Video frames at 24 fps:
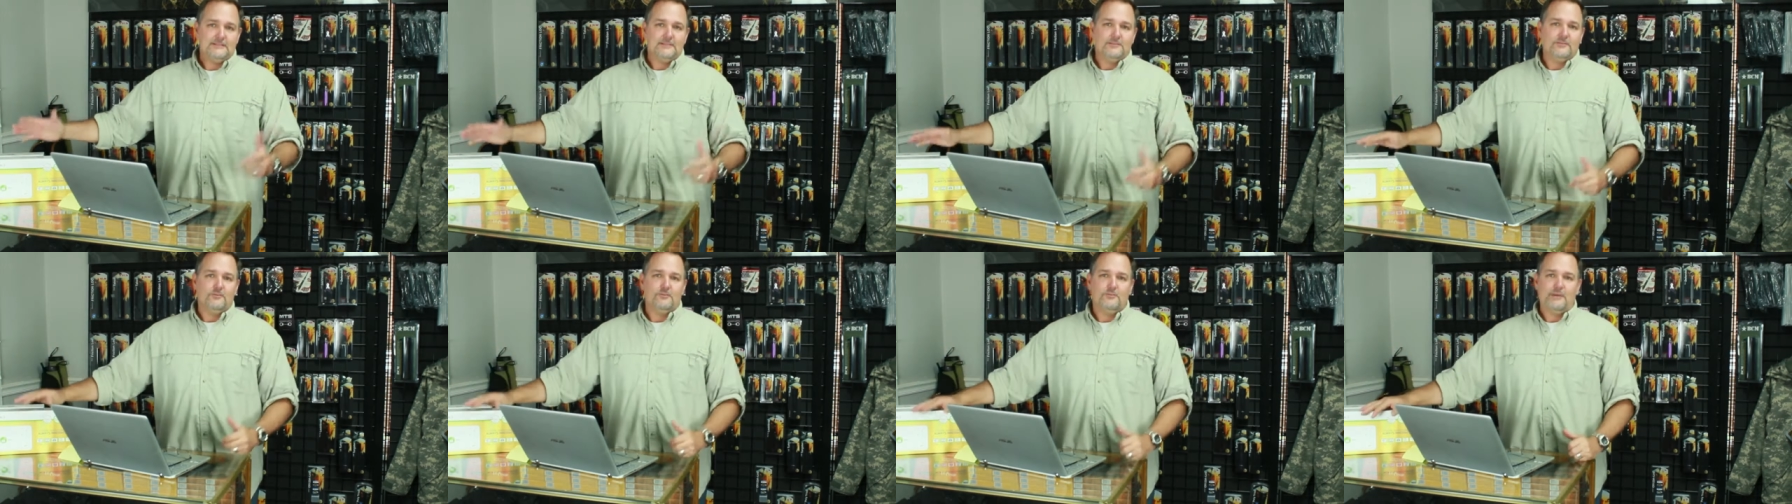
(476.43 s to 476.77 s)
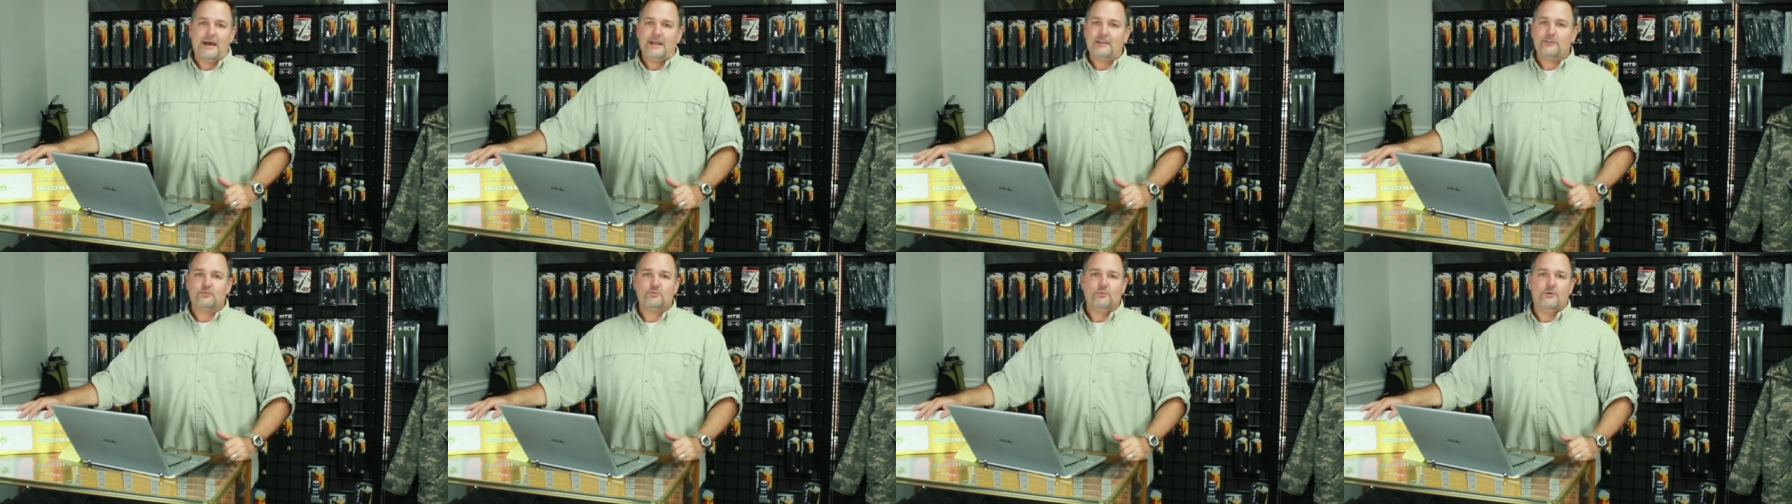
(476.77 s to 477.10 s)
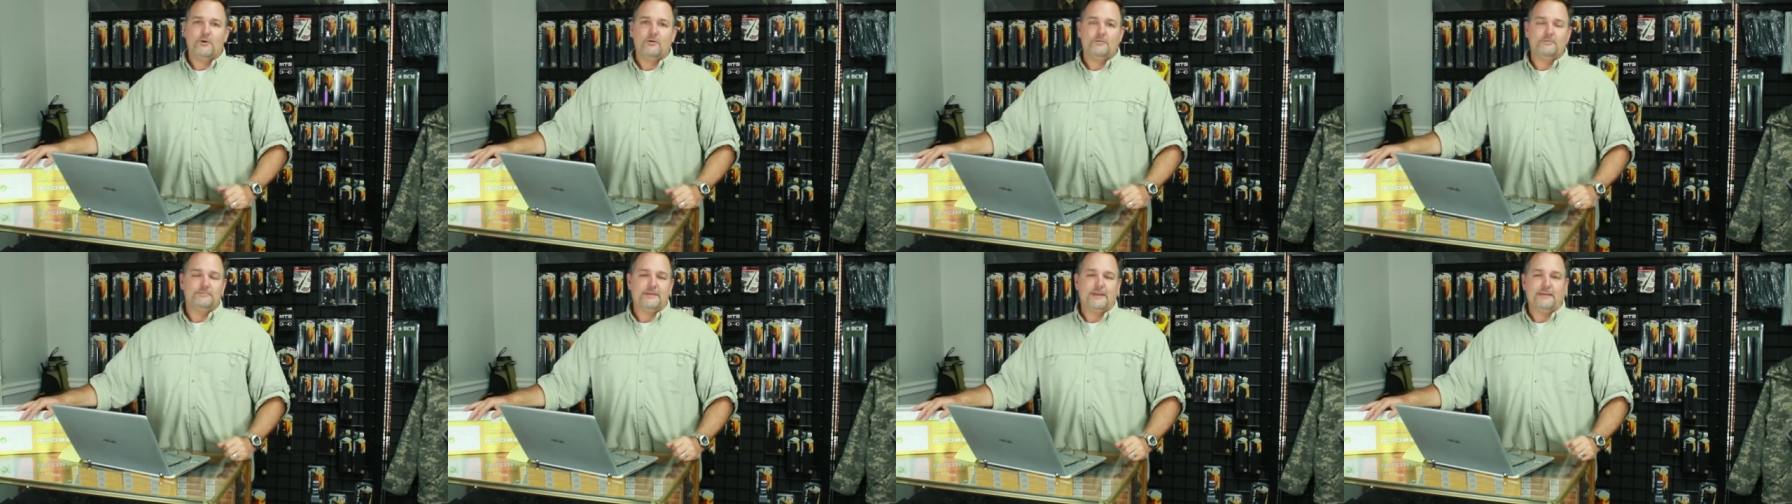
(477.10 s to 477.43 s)
you might as
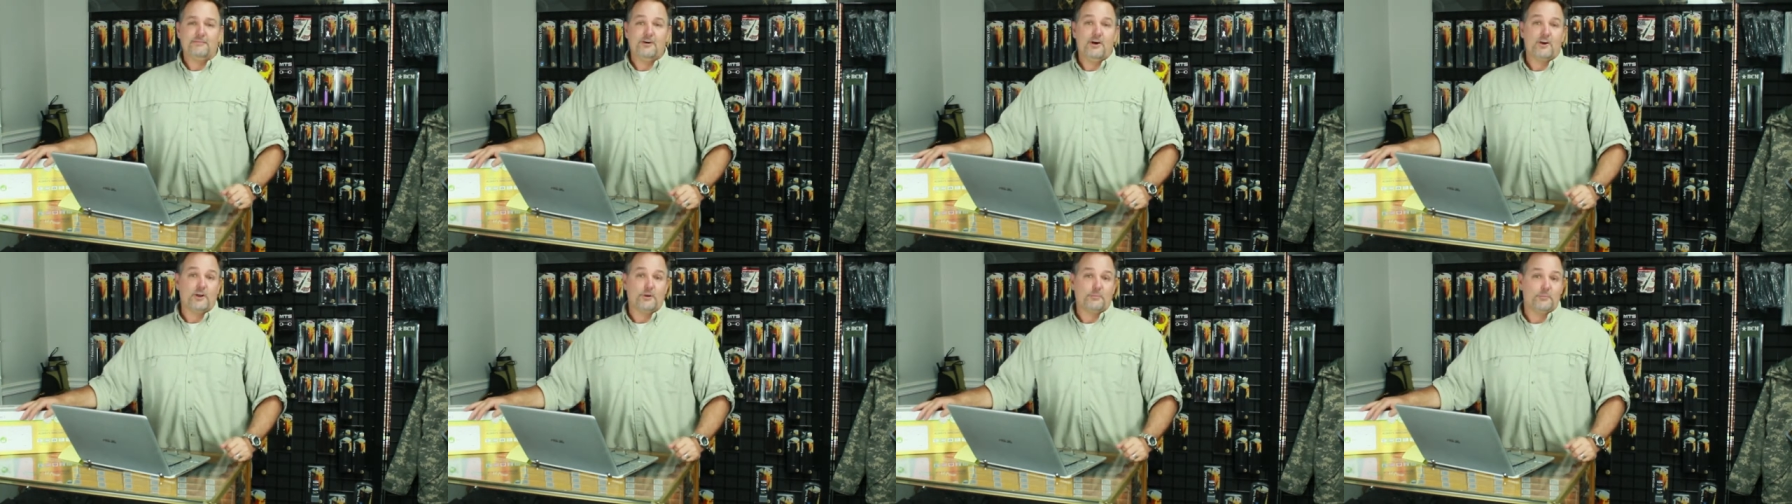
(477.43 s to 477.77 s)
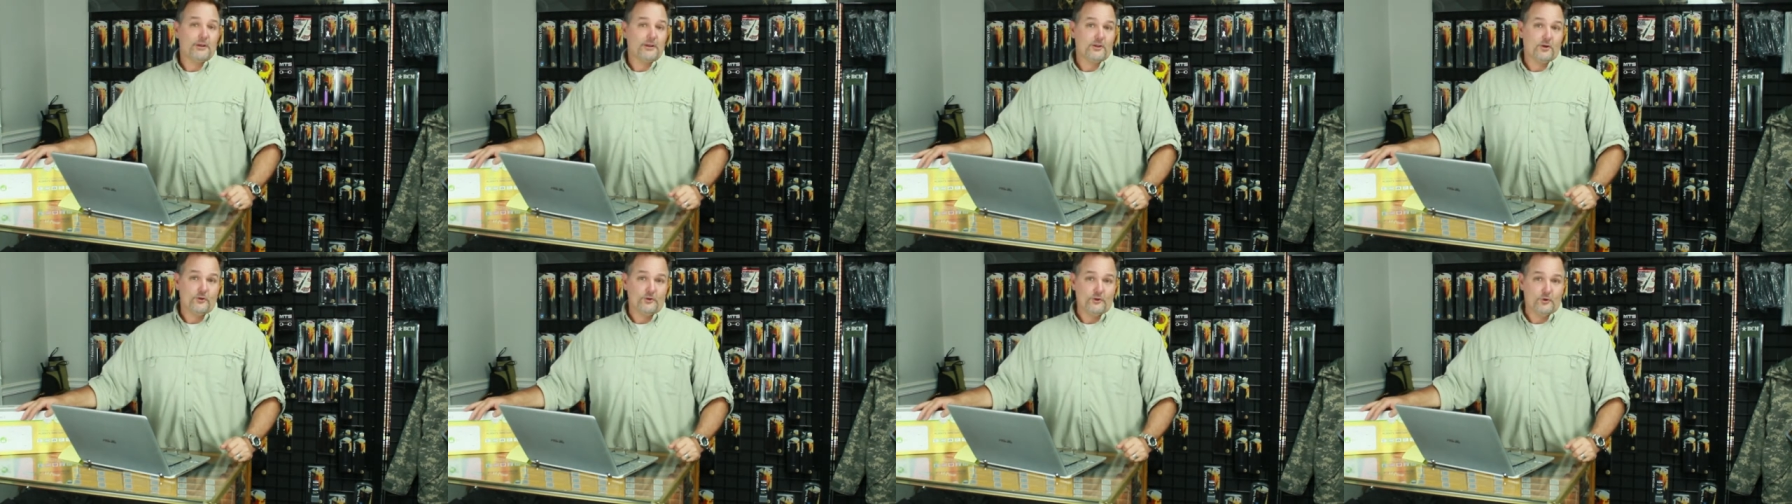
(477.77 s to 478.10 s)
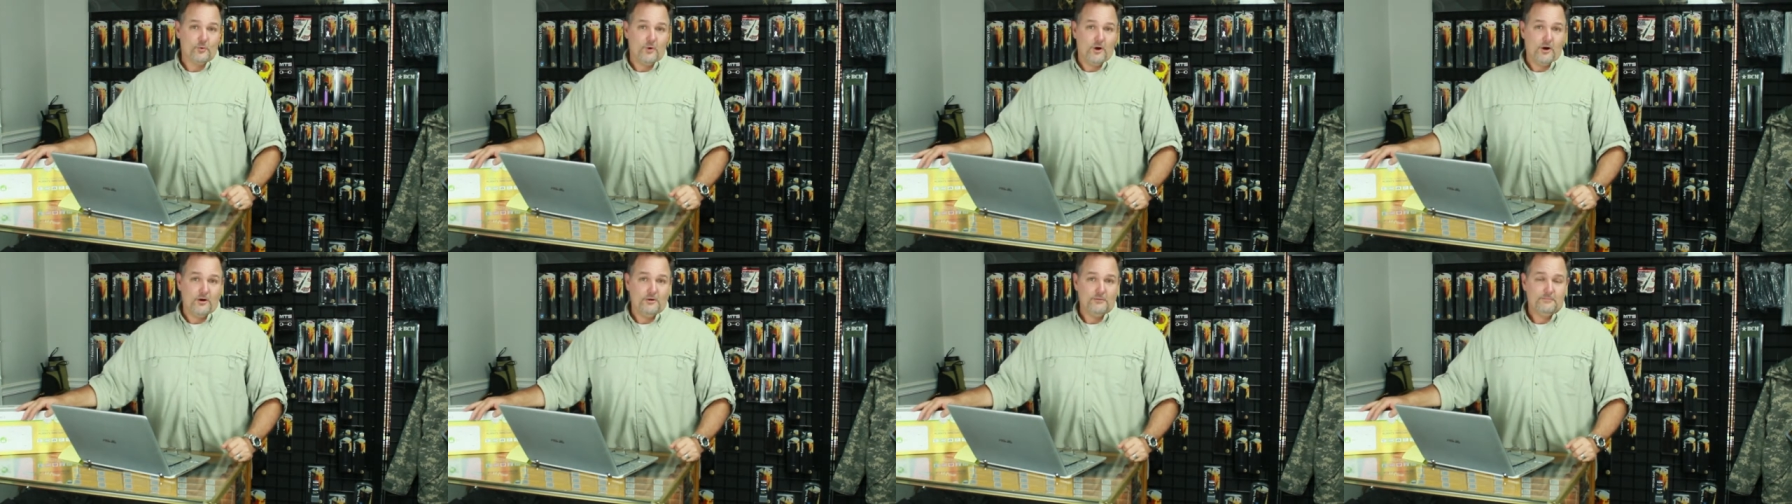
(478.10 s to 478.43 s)
well have hung a brick on your
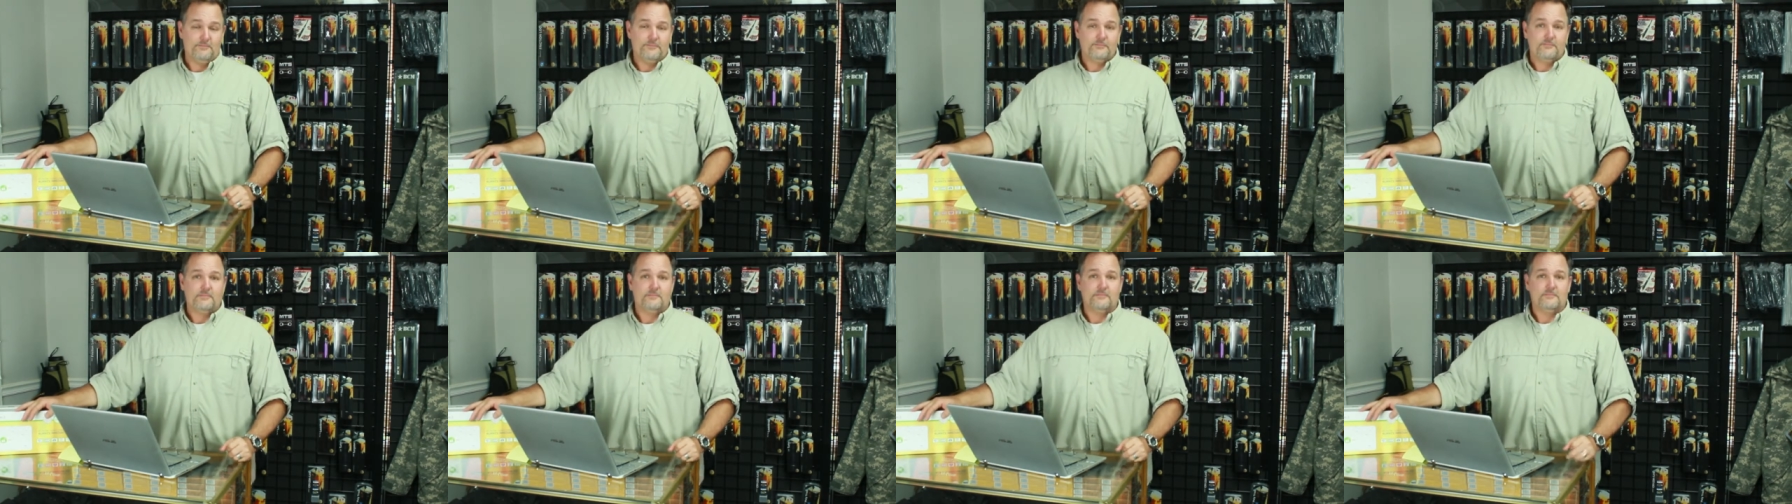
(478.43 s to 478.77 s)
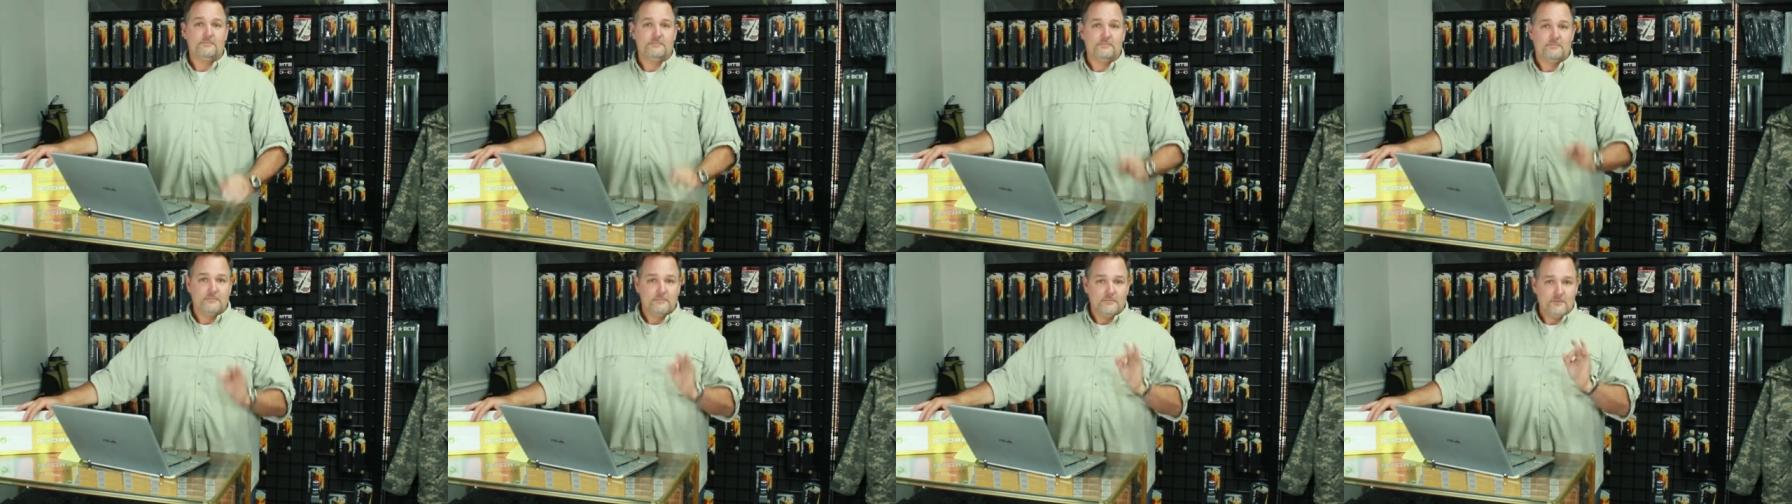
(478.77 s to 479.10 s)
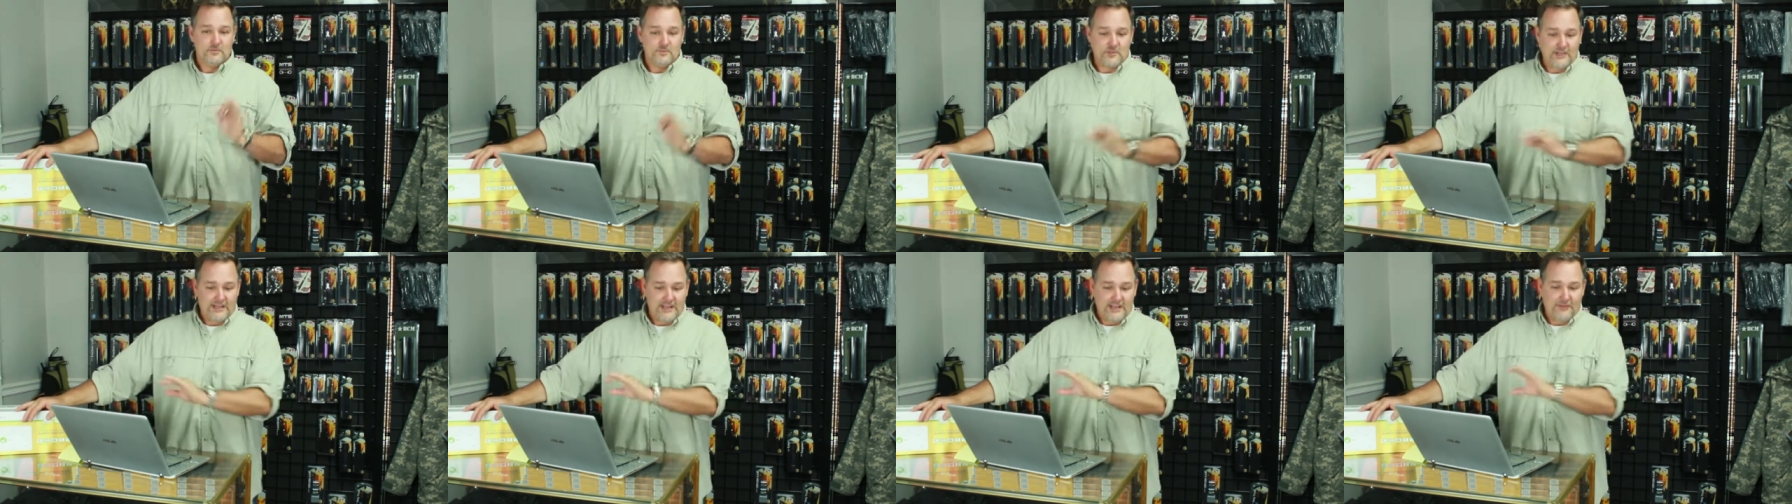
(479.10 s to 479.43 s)
wall.
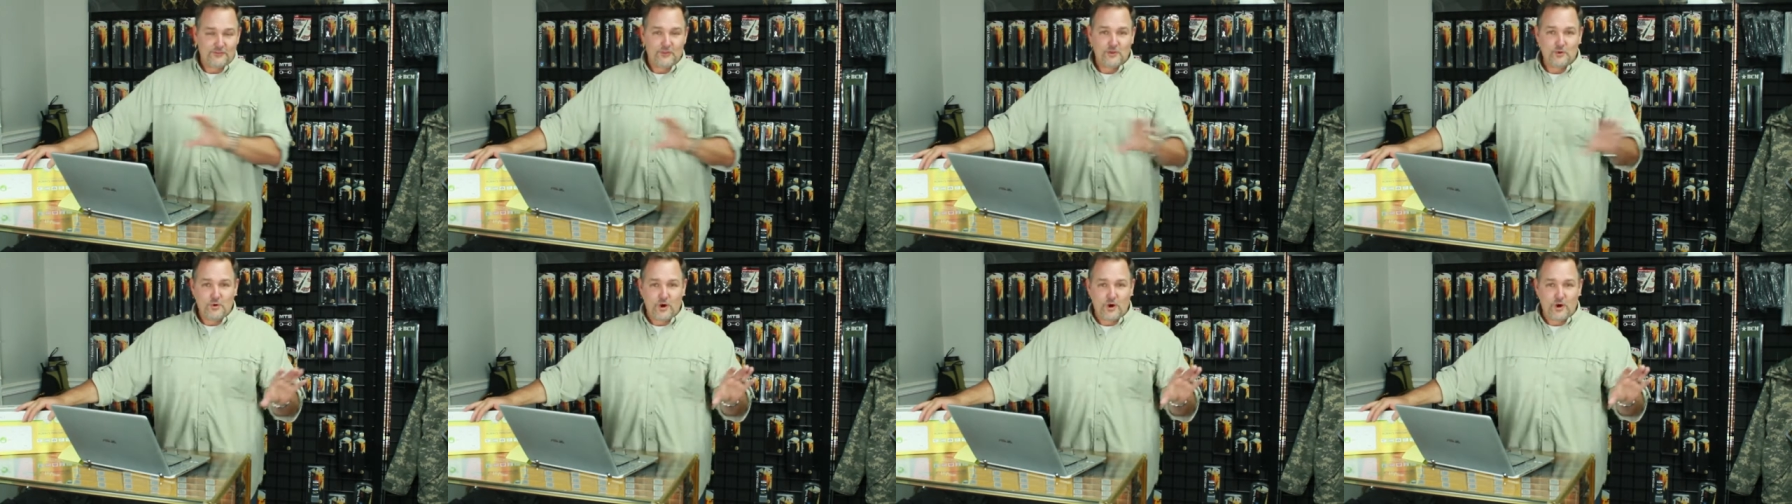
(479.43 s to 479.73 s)
Check out the